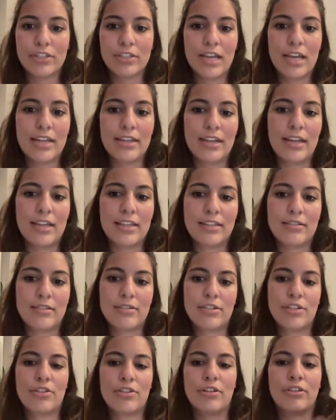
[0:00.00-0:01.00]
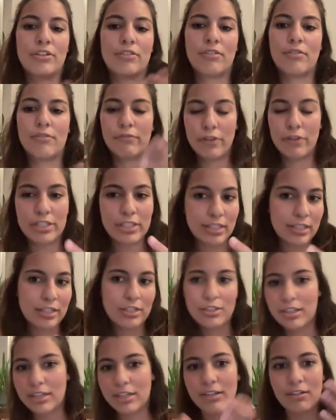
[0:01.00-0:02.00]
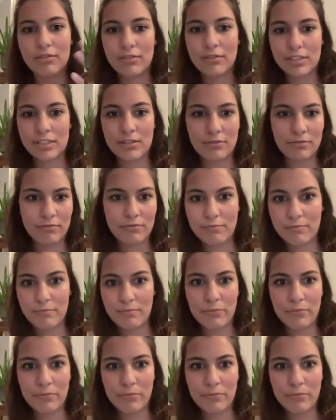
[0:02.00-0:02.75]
mm. And, and, you know the first thing you think of is a